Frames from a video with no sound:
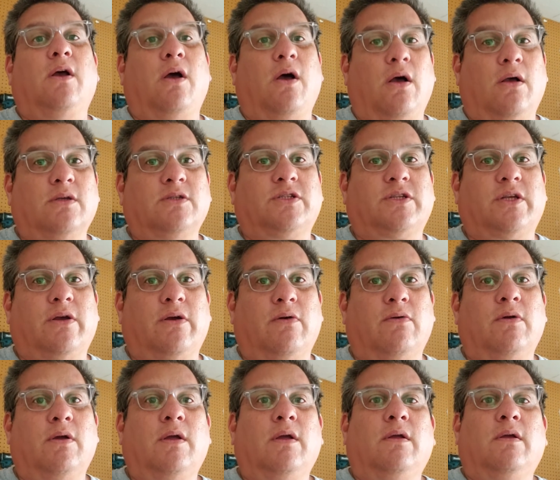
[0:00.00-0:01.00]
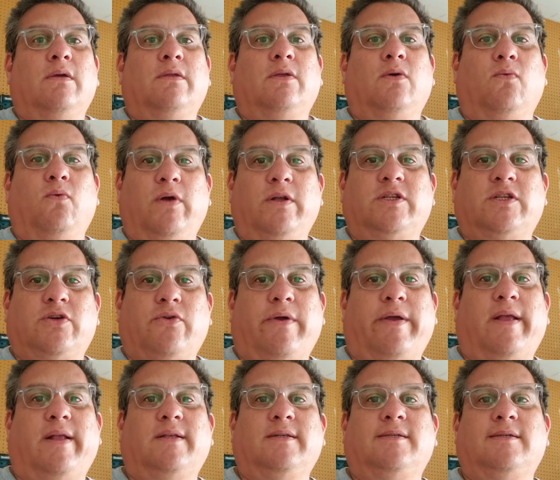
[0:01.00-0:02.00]
Also, the wood
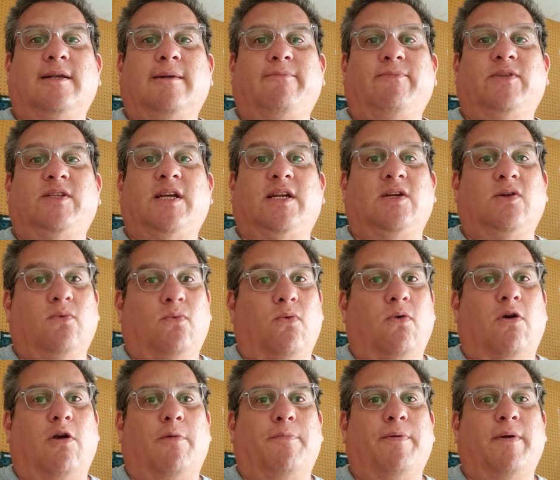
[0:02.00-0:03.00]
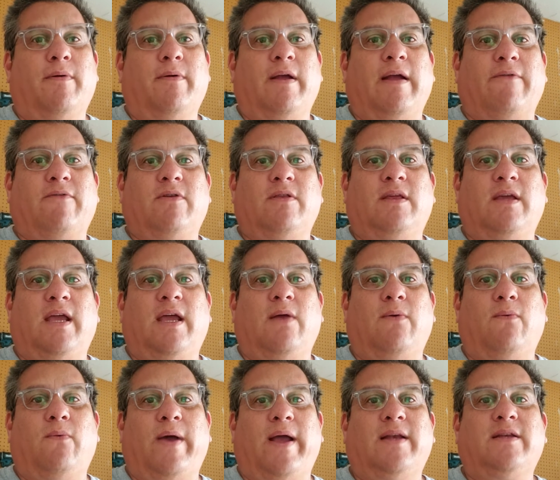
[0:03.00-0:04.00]
screens tend to warp after they
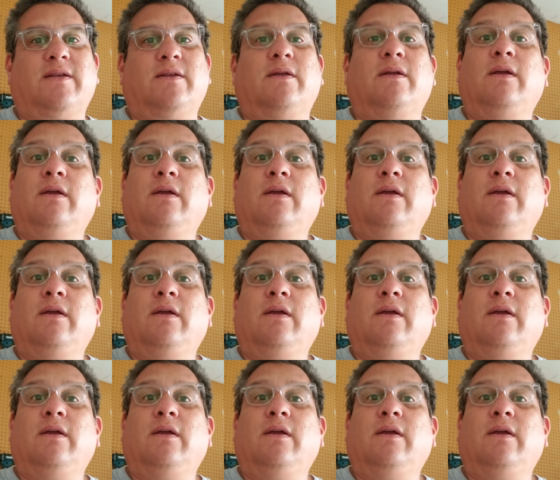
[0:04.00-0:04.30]
get wet,